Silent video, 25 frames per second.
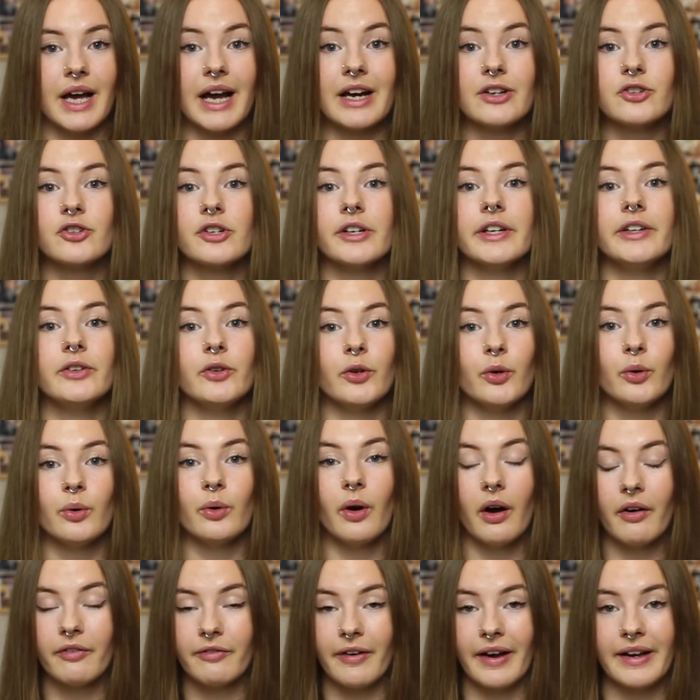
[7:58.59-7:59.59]
actually do
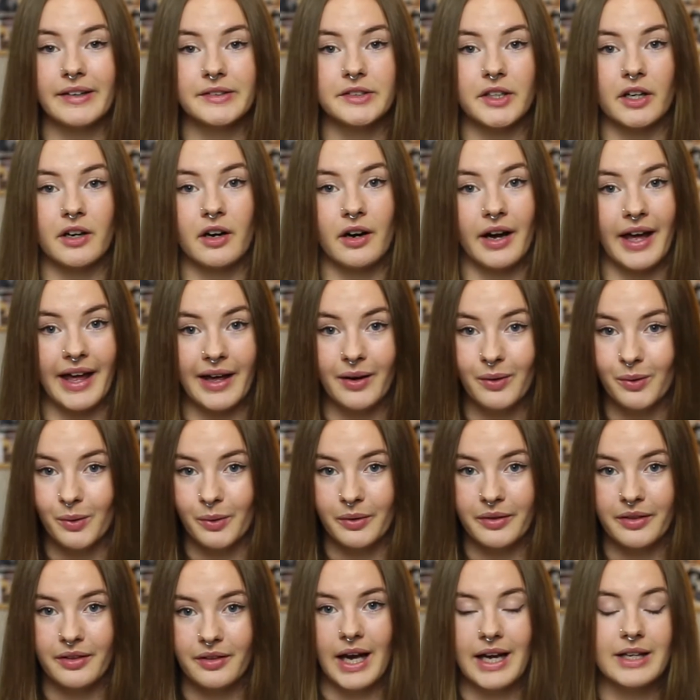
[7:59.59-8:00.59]
affect our
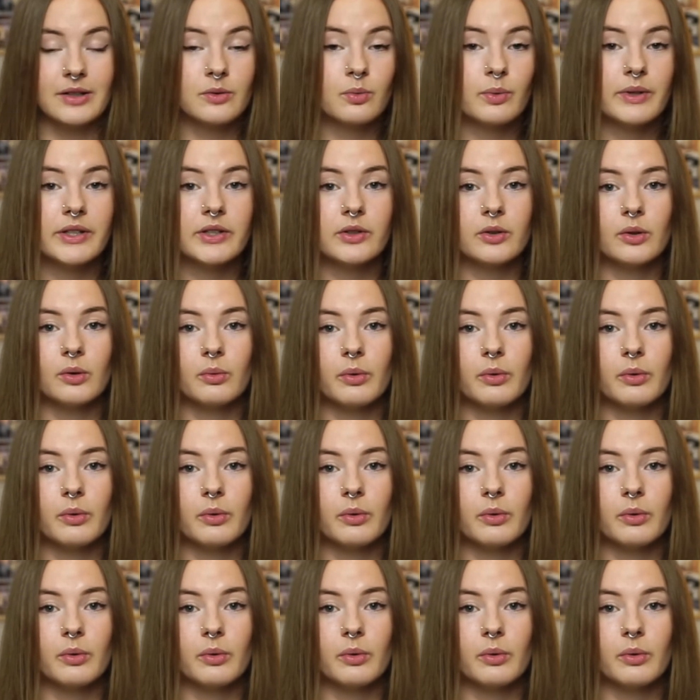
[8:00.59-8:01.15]
health. As we saw